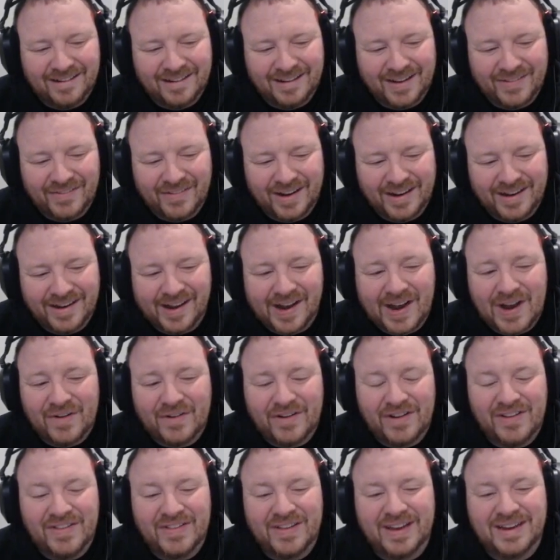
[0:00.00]
Am I the only one
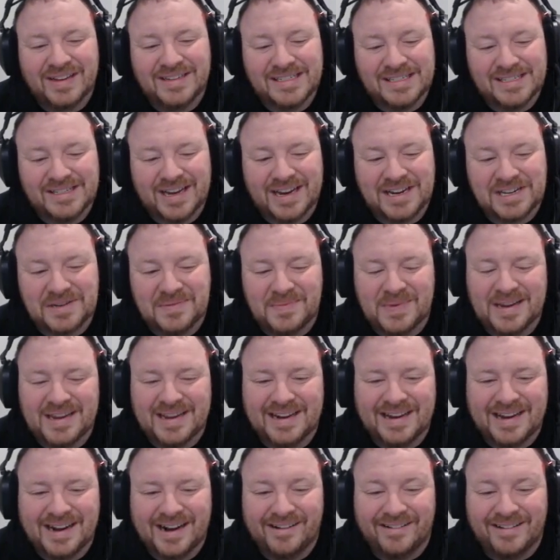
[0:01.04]
who thinks this would actually be
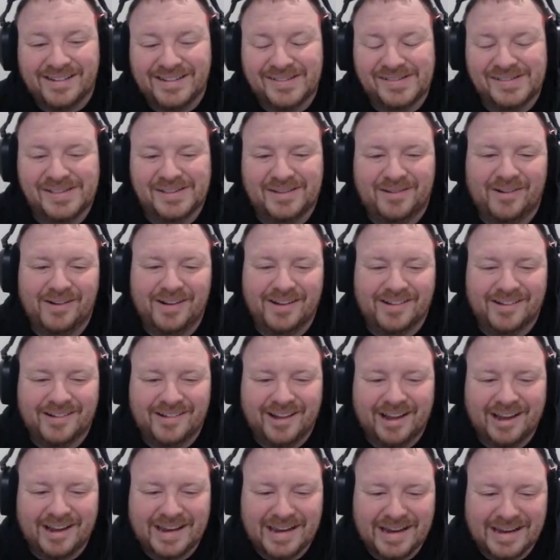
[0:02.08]
hilarious and this is what it looked
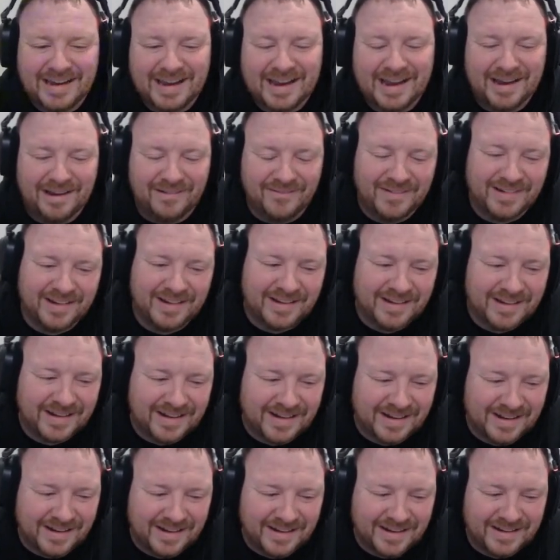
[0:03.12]
like in game?
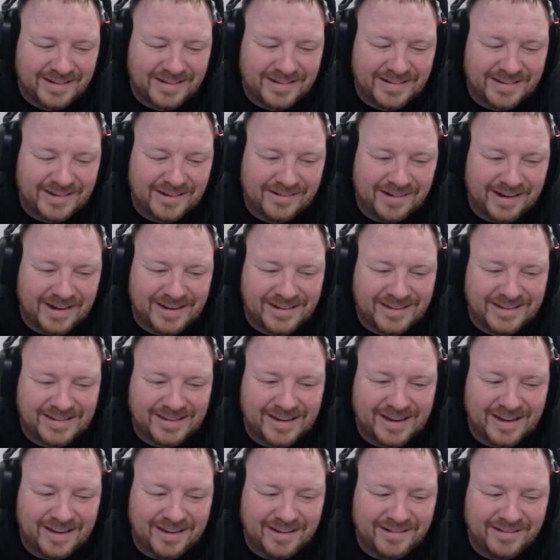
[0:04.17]
Just
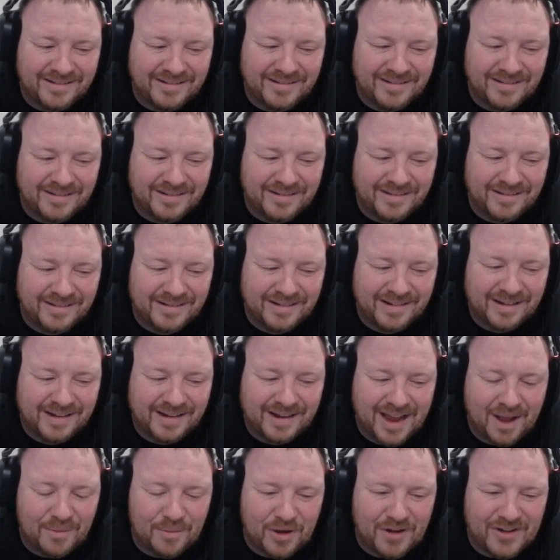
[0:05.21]
grayscale.
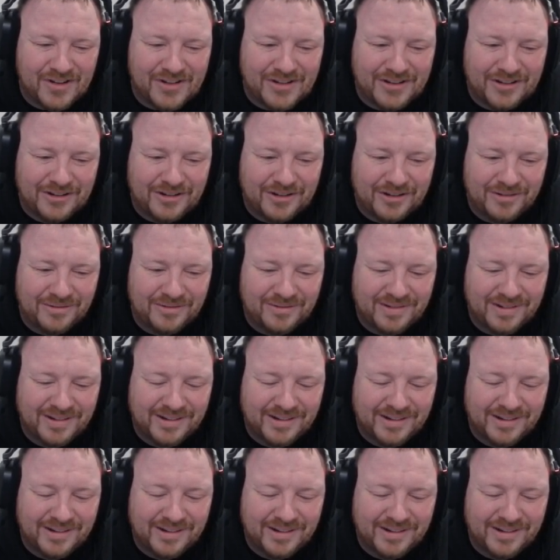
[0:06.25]
Come on.